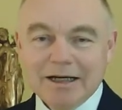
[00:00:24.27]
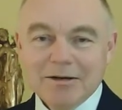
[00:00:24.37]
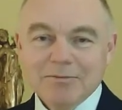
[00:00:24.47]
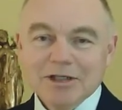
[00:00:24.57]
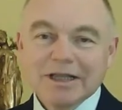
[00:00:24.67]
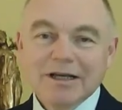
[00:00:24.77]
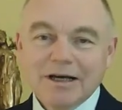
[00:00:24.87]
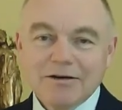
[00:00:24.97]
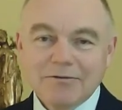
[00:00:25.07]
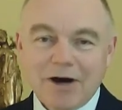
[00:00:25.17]
But in the
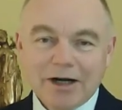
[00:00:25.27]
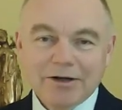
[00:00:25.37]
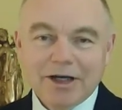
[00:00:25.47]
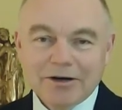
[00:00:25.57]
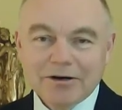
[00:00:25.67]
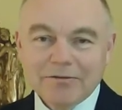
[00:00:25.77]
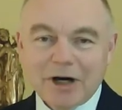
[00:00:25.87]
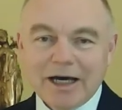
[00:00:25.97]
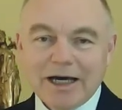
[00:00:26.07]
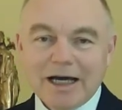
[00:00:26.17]
final year of my
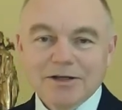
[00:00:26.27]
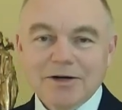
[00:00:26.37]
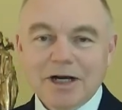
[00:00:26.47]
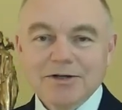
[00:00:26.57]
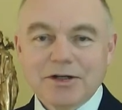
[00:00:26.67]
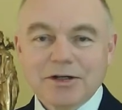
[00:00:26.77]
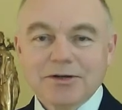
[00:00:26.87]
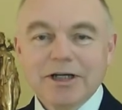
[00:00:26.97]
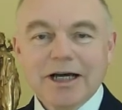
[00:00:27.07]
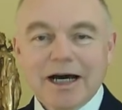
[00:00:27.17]
undergraduate
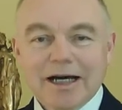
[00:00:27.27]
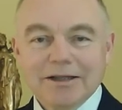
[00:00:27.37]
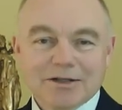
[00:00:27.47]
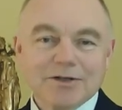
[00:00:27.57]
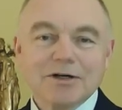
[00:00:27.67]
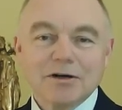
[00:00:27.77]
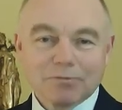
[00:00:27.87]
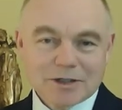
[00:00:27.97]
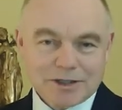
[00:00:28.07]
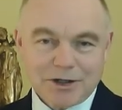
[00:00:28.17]
degree, I undertook a
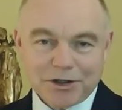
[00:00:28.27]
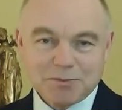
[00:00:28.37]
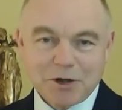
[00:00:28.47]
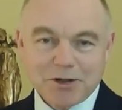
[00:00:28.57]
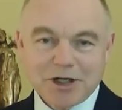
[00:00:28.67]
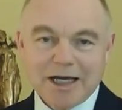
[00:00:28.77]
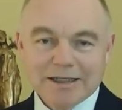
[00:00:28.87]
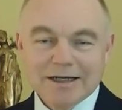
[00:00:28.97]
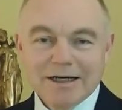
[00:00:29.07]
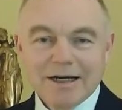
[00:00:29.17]
research project
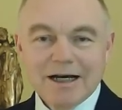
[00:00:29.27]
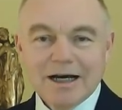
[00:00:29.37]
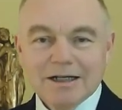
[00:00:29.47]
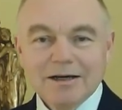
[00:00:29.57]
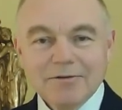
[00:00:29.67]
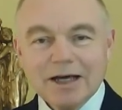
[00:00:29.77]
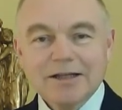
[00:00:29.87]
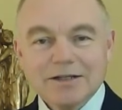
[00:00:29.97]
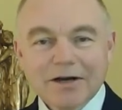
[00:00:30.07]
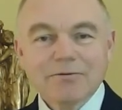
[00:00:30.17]
and I found that
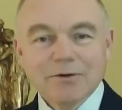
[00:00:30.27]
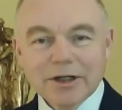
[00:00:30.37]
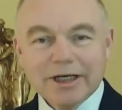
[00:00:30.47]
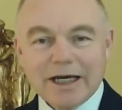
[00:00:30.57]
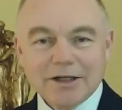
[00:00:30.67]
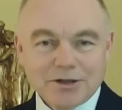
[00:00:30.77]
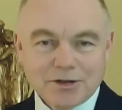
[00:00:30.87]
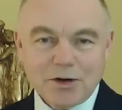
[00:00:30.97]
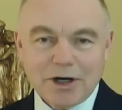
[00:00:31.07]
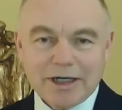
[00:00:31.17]
I really
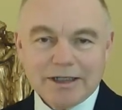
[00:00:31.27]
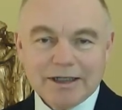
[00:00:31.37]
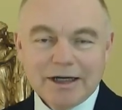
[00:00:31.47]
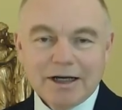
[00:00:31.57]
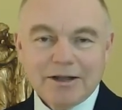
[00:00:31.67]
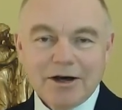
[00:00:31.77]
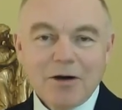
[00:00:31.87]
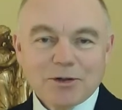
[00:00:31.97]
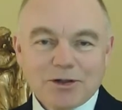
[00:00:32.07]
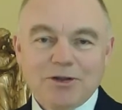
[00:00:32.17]
enjoyed the
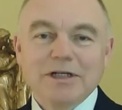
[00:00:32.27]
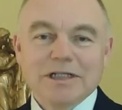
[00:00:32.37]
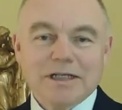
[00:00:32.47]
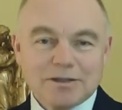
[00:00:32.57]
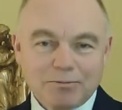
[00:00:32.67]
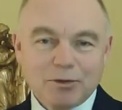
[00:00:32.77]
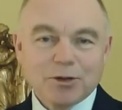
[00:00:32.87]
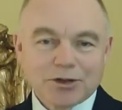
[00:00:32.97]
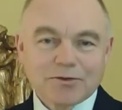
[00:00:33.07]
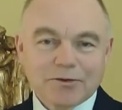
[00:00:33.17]
opportunity to push
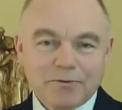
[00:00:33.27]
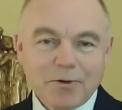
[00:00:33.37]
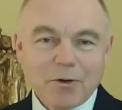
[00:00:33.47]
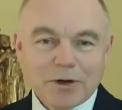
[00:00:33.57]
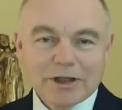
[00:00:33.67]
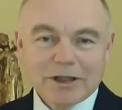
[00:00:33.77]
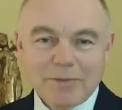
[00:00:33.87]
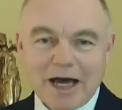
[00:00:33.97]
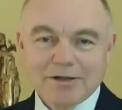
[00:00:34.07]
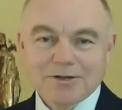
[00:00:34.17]
forward the
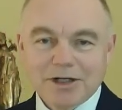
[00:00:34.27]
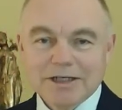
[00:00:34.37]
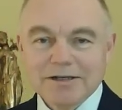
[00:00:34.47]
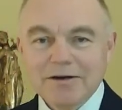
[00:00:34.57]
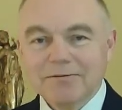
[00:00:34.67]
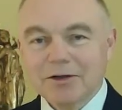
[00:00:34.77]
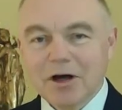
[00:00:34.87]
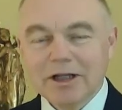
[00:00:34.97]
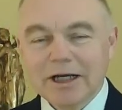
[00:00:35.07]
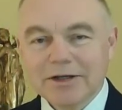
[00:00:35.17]
boundaries of
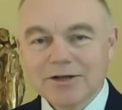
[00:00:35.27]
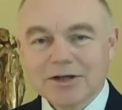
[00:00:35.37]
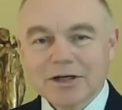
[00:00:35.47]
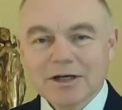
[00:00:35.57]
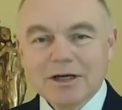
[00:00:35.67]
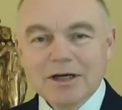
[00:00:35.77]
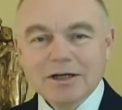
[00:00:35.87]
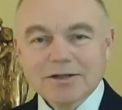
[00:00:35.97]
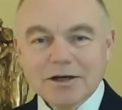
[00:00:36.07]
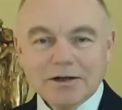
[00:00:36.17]
knowledge.
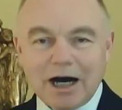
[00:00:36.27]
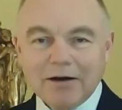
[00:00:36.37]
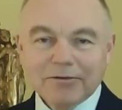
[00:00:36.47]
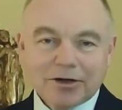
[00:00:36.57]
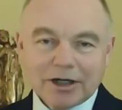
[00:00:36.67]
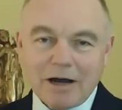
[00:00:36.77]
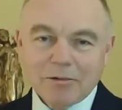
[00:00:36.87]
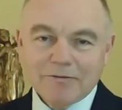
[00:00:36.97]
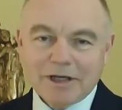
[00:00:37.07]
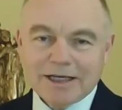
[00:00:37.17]
So after a couple of
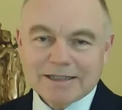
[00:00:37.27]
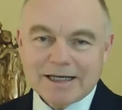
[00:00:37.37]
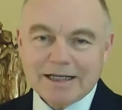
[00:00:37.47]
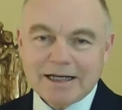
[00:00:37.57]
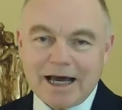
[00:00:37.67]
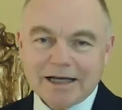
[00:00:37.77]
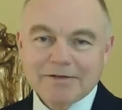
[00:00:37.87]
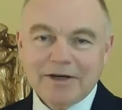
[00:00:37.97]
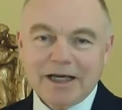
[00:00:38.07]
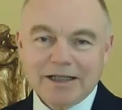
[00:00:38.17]
years in and out of
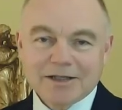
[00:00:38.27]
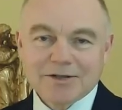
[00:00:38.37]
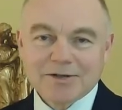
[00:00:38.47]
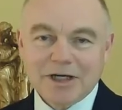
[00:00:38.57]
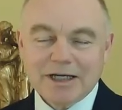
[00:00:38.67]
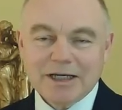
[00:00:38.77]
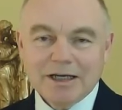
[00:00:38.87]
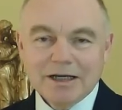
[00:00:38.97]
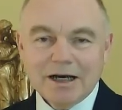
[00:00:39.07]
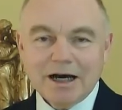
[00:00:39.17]
industry,
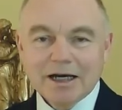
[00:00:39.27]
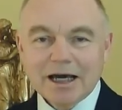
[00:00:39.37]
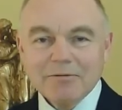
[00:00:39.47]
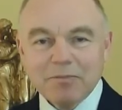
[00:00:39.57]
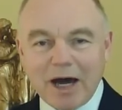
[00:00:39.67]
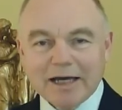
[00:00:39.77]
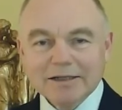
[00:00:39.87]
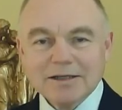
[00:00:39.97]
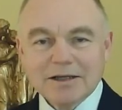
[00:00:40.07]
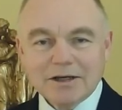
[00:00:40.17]
I came back to
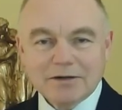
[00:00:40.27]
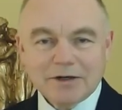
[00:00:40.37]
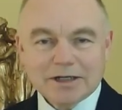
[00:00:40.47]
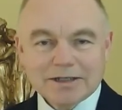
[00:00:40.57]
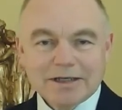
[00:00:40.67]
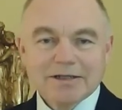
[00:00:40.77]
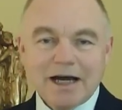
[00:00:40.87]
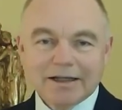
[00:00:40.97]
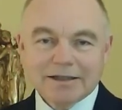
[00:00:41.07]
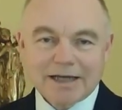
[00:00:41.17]
the university to
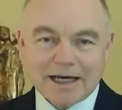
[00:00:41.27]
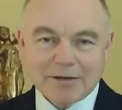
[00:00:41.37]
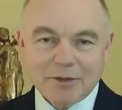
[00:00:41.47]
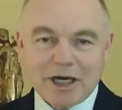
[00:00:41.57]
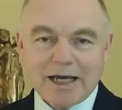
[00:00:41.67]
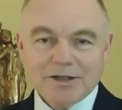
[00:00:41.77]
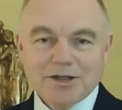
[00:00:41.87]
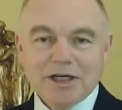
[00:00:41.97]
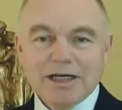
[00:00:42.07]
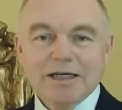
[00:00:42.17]
undertake a
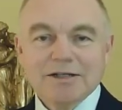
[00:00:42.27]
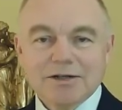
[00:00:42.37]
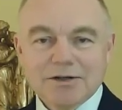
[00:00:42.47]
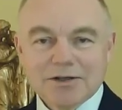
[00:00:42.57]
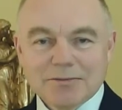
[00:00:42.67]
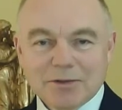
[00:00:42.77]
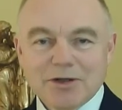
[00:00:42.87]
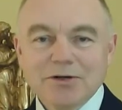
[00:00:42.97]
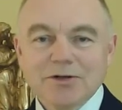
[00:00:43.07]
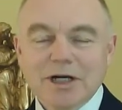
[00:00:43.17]
PhD, to do some
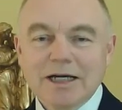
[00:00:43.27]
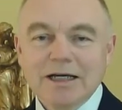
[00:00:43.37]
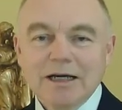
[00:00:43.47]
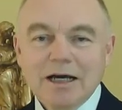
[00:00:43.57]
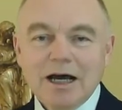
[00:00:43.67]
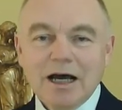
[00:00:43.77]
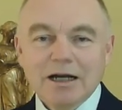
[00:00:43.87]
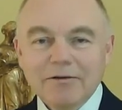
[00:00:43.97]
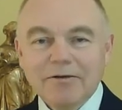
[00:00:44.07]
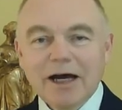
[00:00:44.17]
tutoring, and I
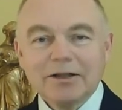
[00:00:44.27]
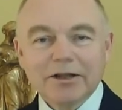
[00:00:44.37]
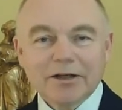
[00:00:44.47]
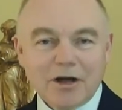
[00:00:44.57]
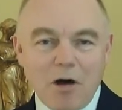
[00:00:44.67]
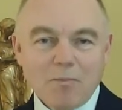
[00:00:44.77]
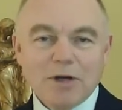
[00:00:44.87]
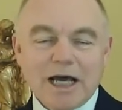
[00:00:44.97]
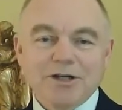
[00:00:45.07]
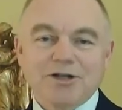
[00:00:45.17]
found that the
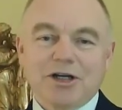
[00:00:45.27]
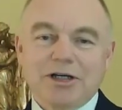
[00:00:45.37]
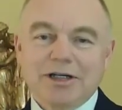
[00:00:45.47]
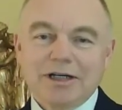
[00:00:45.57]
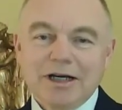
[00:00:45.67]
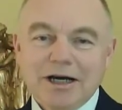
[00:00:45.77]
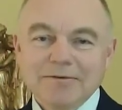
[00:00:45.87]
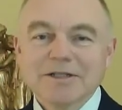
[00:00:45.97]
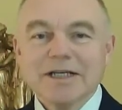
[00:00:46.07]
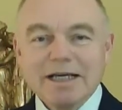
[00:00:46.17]
combination of
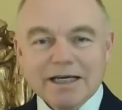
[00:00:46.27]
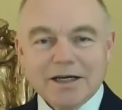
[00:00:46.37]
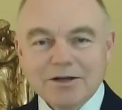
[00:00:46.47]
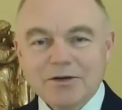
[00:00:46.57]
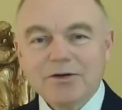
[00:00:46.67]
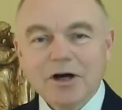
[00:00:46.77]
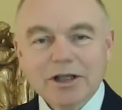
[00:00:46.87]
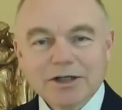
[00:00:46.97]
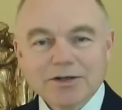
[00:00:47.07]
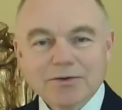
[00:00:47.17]
seeking new
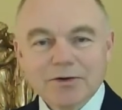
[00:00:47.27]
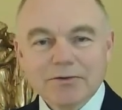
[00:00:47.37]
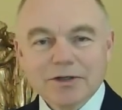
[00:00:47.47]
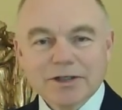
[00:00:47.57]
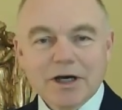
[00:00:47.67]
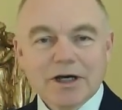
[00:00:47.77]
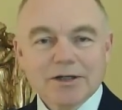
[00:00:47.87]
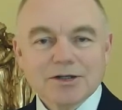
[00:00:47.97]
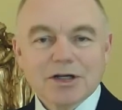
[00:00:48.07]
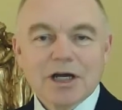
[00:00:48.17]
knowledge through
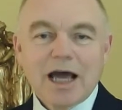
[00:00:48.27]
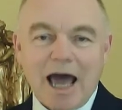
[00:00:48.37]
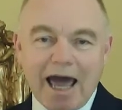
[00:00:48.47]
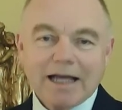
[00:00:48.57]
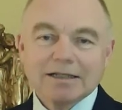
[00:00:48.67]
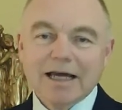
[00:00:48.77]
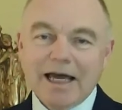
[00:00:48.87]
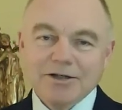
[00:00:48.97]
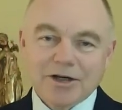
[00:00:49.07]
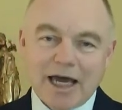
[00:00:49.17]
research and
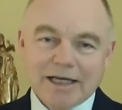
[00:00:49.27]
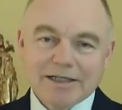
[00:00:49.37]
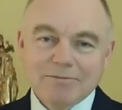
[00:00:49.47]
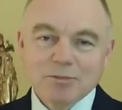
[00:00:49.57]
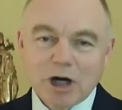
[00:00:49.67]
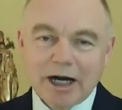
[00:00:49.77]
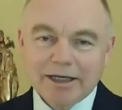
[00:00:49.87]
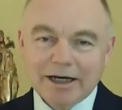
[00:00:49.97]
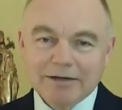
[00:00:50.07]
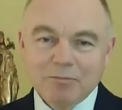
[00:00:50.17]
educating bright
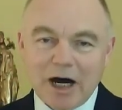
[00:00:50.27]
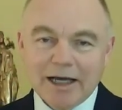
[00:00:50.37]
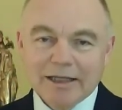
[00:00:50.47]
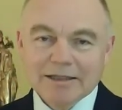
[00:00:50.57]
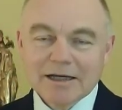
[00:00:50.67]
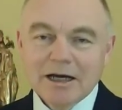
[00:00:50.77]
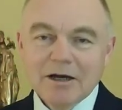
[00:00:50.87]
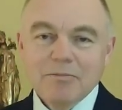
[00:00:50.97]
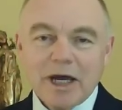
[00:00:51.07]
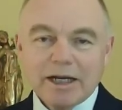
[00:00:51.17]
young minds
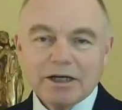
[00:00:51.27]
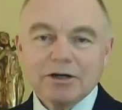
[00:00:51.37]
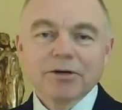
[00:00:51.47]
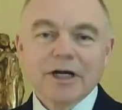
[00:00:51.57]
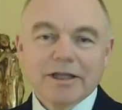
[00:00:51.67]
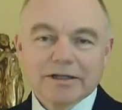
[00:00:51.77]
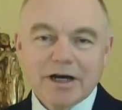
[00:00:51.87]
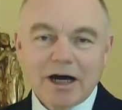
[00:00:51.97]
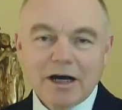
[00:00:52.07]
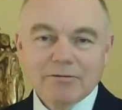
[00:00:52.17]
made a career that
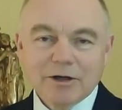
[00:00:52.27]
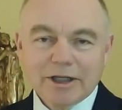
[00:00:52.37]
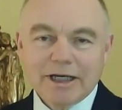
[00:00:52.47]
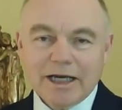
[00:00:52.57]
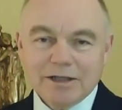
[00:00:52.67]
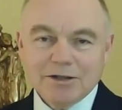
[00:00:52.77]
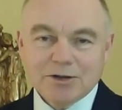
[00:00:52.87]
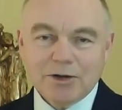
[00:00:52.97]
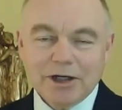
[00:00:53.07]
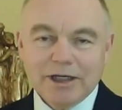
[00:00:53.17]
I really
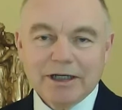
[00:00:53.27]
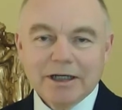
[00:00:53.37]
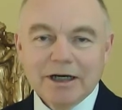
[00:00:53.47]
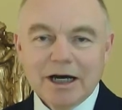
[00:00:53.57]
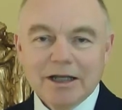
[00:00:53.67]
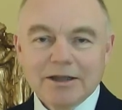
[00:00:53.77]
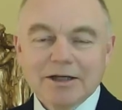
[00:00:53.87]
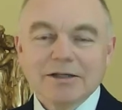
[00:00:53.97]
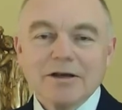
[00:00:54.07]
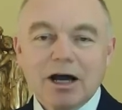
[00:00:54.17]
enjoyed and that
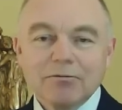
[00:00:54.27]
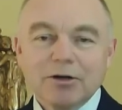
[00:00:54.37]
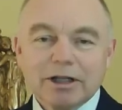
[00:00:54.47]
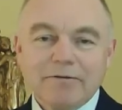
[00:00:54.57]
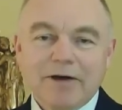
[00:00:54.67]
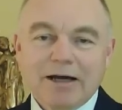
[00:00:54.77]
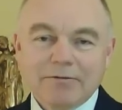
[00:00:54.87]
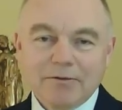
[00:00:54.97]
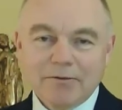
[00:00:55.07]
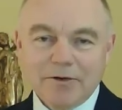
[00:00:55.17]
I really found
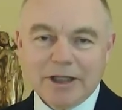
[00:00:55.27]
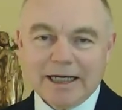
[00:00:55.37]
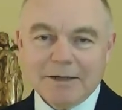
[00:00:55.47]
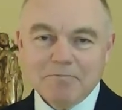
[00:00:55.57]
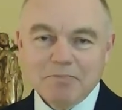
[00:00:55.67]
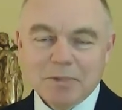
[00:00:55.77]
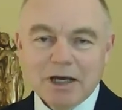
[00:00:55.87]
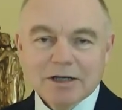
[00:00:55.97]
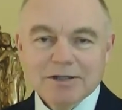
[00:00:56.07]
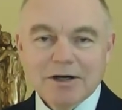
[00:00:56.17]
fulfilling.
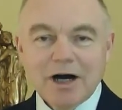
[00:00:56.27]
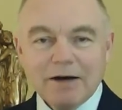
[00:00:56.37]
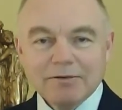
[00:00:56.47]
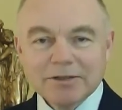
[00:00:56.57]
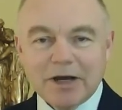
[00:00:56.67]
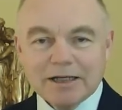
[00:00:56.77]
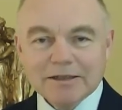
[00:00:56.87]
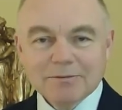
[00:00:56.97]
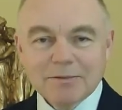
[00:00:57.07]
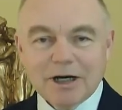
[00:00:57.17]
So I've spent
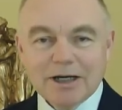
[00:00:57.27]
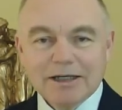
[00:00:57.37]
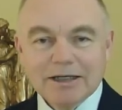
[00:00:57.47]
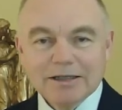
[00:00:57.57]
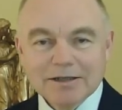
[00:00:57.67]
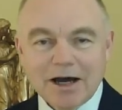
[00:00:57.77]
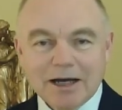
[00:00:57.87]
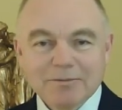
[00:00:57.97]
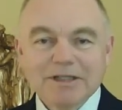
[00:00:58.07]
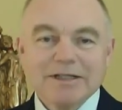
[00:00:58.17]
my time
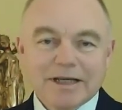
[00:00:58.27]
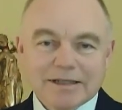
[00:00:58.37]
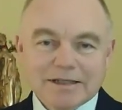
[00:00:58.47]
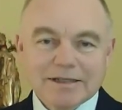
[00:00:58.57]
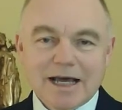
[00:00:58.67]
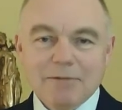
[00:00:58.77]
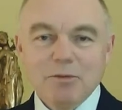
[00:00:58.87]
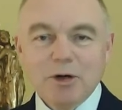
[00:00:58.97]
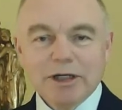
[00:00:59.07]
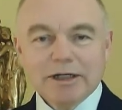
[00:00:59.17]
since that
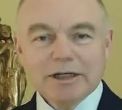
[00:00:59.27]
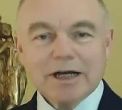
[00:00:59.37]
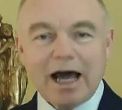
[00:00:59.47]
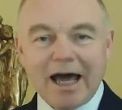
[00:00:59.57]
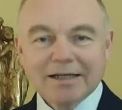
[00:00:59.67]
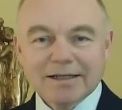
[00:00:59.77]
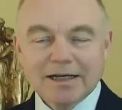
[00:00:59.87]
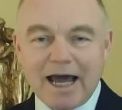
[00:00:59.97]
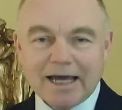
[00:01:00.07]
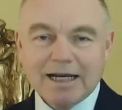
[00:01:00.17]
point as an
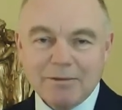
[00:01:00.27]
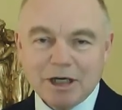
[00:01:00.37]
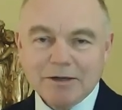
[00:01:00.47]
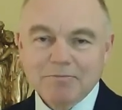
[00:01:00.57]
academic.